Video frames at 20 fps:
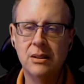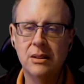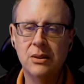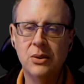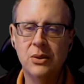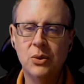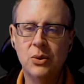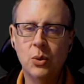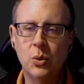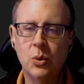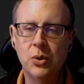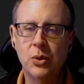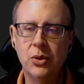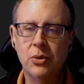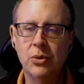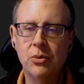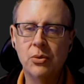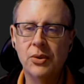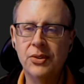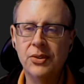
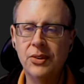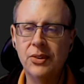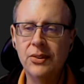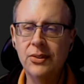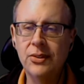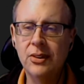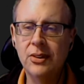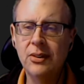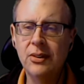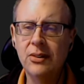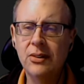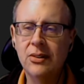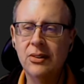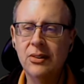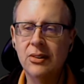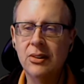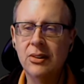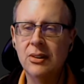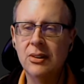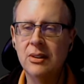Norton
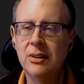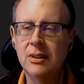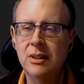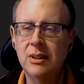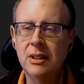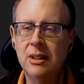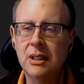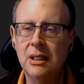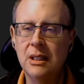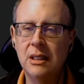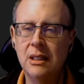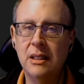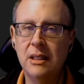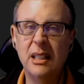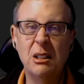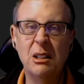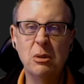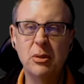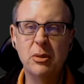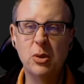resistance.
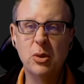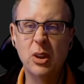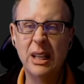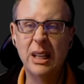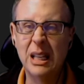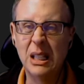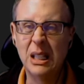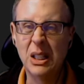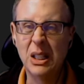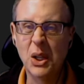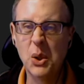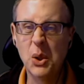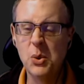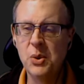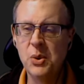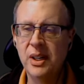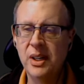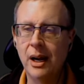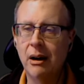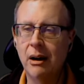Now we've got our
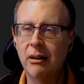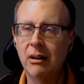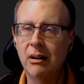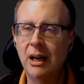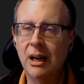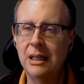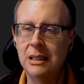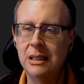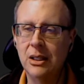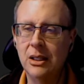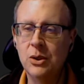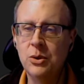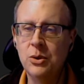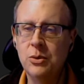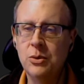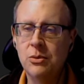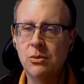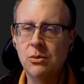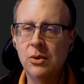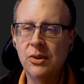load
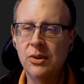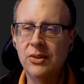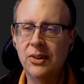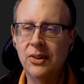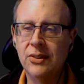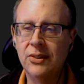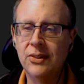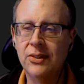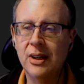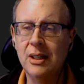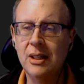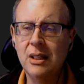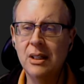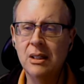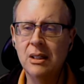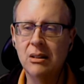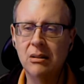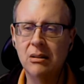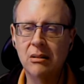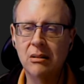resistor,
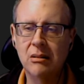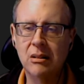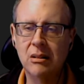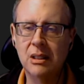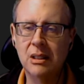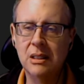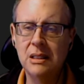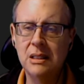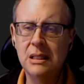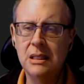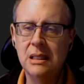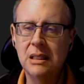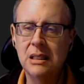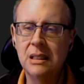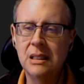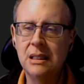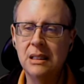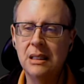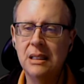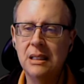right,
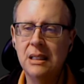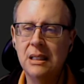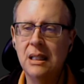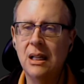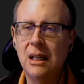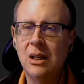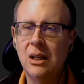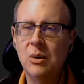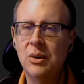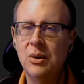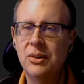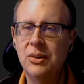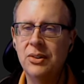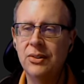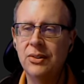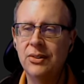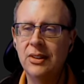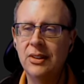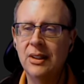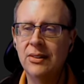which
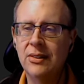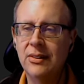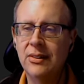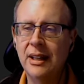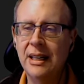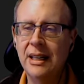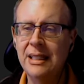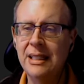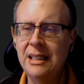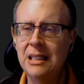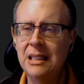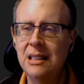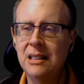is just that.